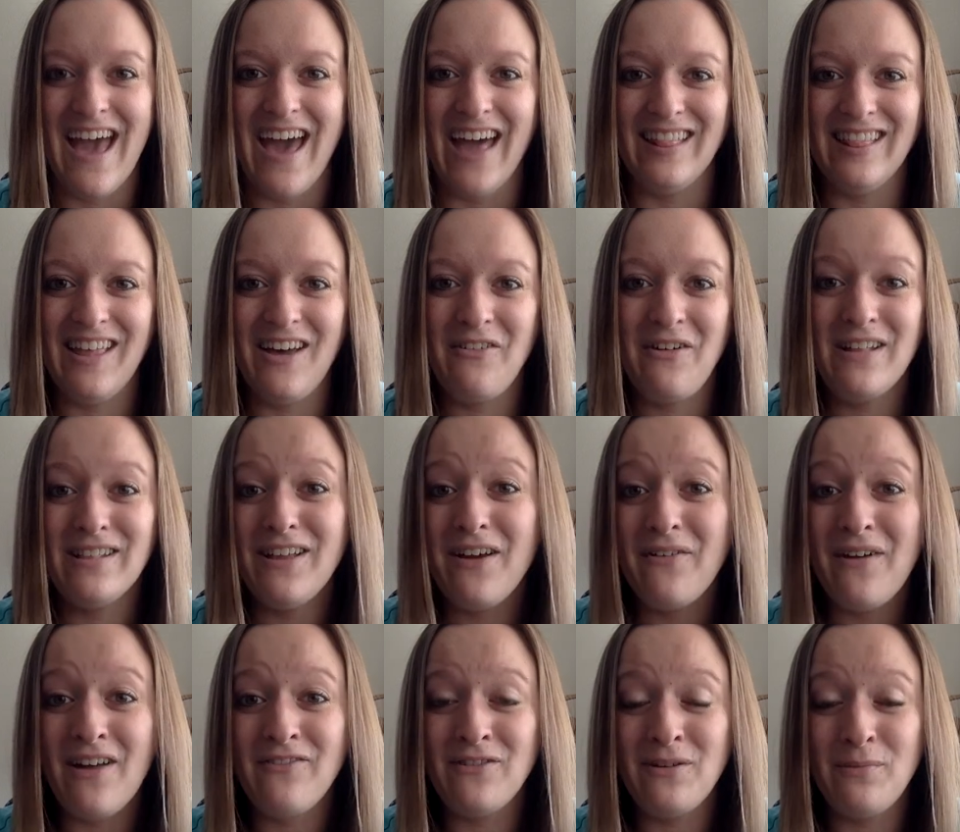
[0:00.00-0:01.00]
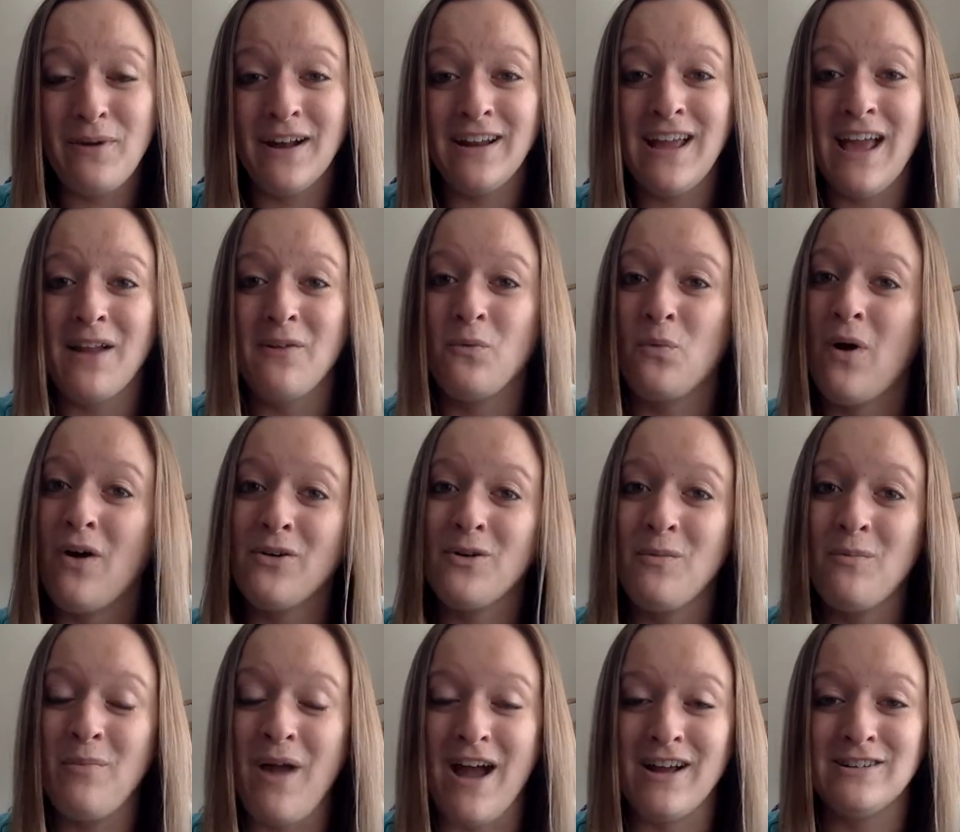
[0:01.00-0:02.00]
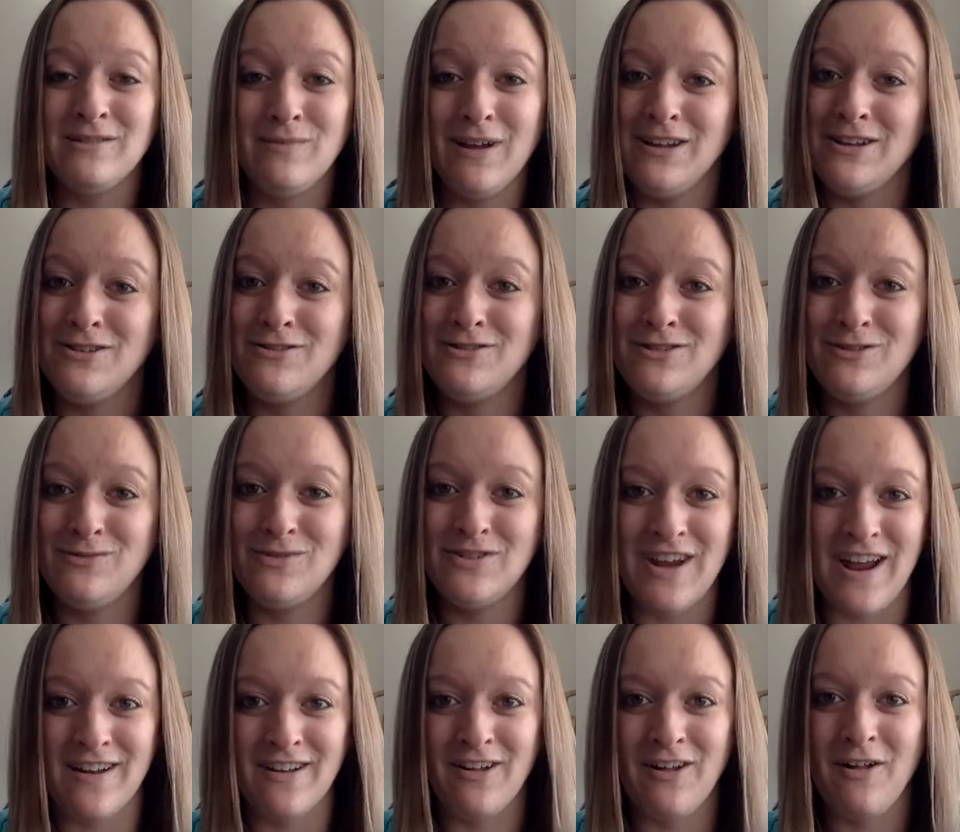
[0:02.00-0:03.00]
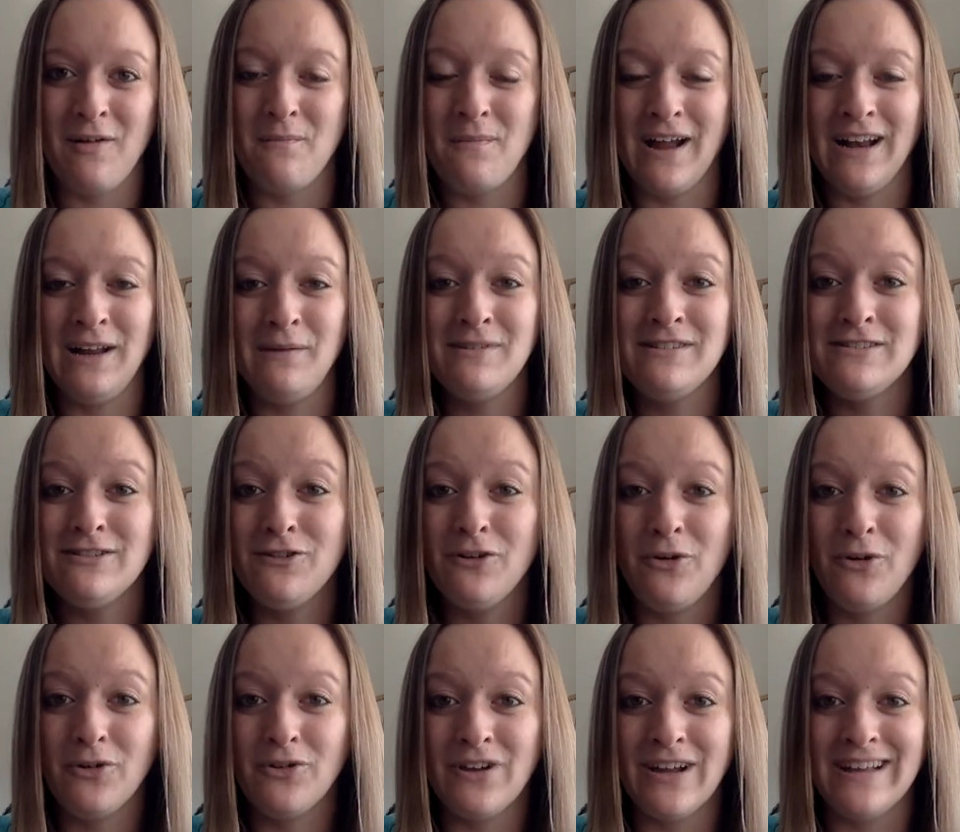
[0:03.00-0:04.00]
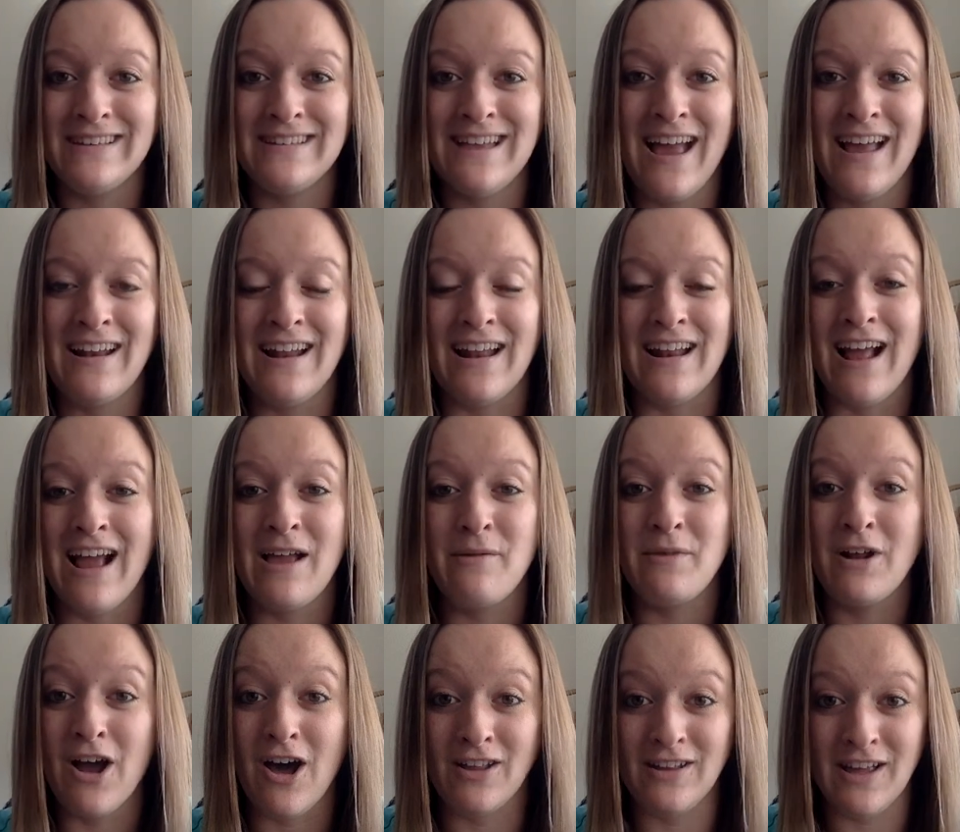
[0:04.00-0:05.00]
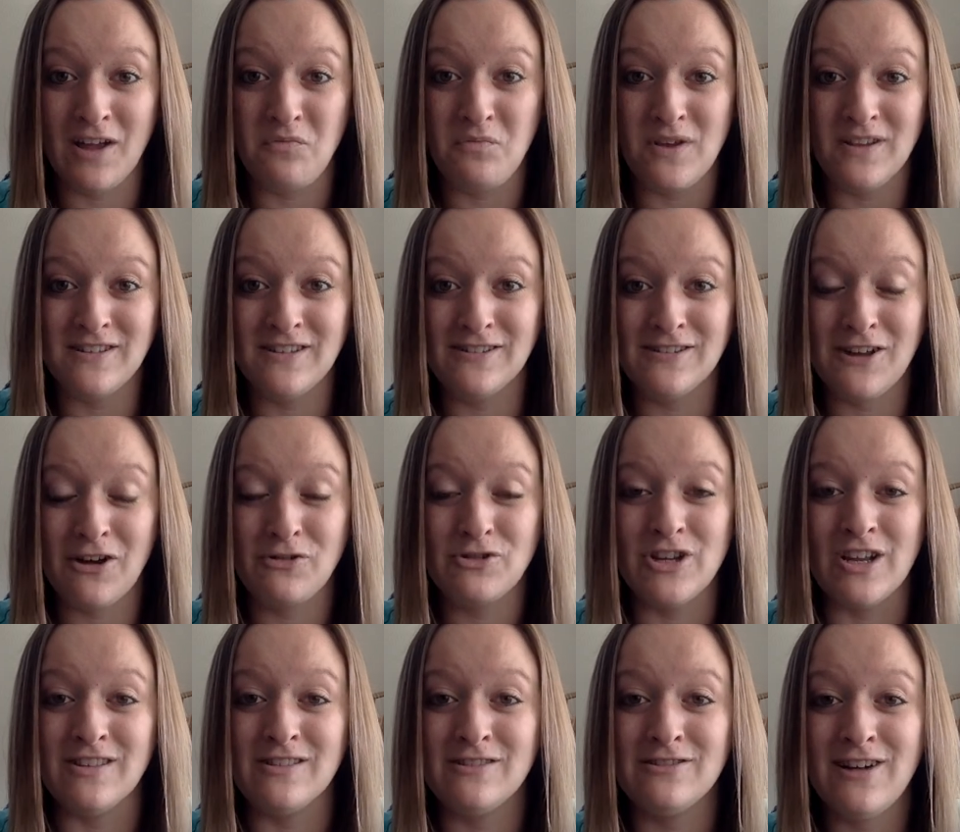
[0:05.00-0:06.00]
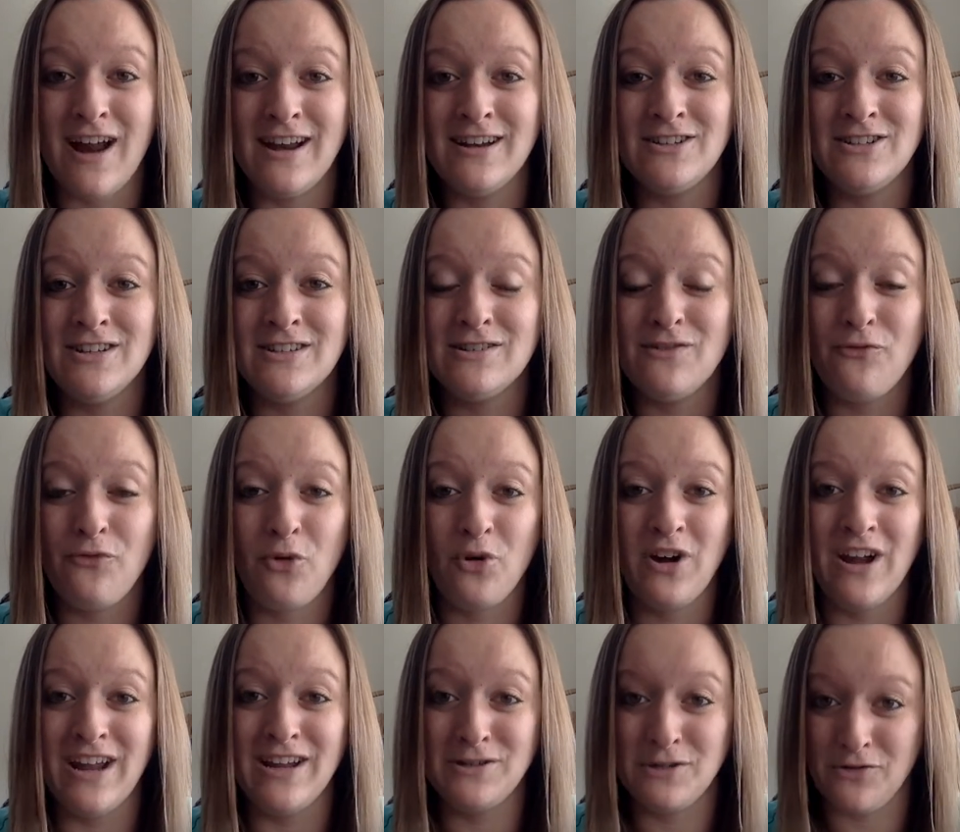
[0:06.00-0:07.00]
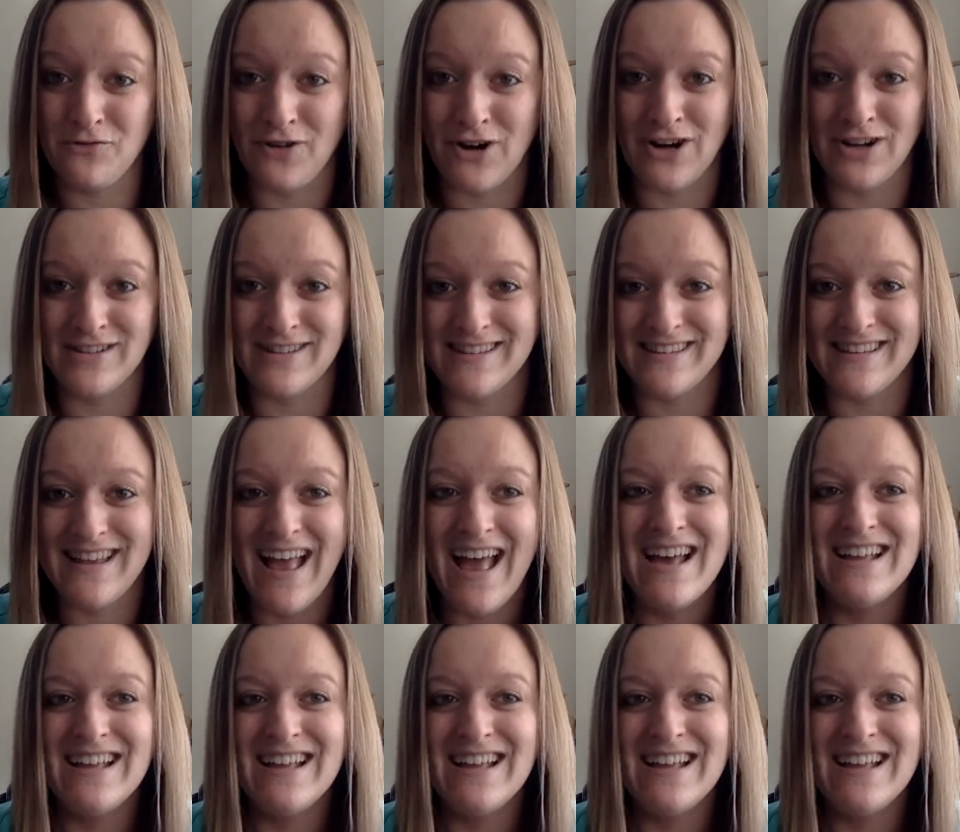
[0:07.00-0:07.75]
Hello everybody, and welcome back to my YouTube channel. My name is Nicole and I am an online business coach and strategist for introverts.